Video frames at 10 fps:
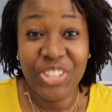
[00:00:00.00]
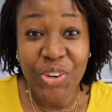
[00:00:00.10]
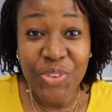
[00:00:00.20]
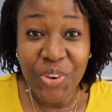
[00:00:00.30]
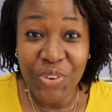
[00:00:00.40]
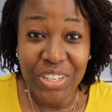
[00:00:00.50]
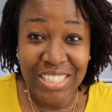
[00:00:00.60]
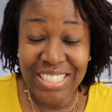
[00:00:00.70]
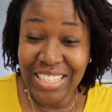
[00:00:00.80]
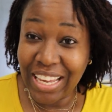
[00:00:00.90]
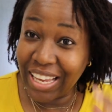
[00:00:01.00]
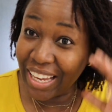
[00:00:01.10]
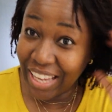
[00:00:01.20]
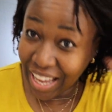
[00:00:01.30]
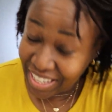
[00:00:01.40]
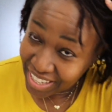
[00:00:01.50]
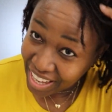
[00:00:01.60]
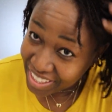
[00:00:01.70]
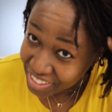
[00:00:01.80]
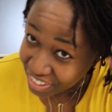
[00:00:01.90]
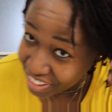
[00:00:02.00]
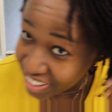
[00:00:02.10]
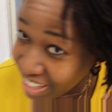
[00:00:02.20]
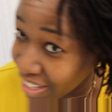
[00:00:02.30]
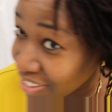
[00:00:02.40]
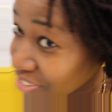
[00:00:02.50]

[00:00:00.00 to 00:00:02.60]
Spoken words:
don't know what to say. Another color